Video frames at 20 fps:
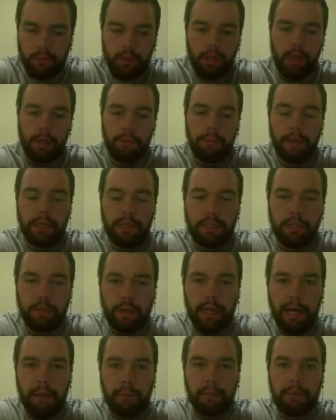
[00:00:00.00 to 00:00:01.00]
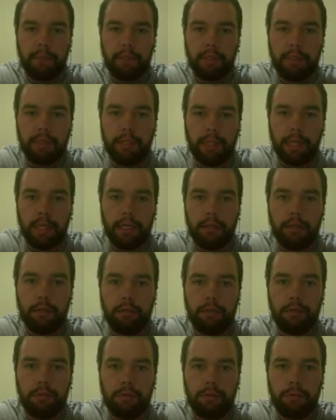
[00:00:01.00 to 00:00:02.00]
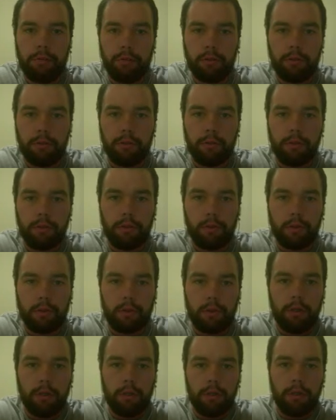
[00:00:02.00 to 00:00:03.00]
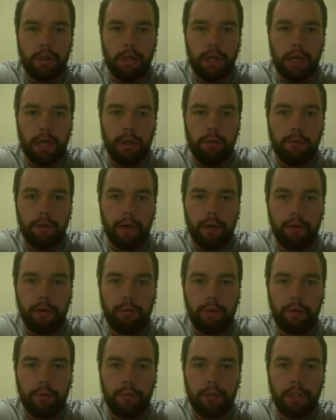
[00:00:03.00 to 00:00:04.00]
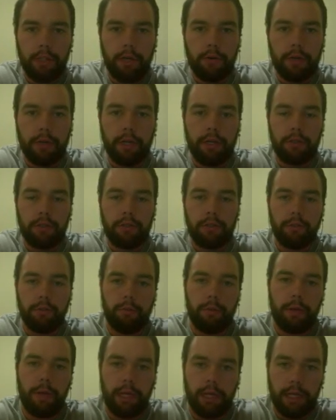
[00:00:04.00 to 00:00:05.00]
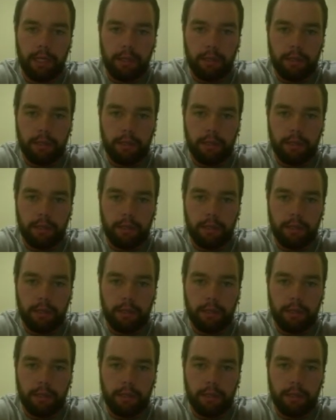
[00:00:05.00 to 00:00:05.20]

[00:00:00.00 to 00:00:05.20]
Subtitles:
basically what happens is I use a random number generator to pick.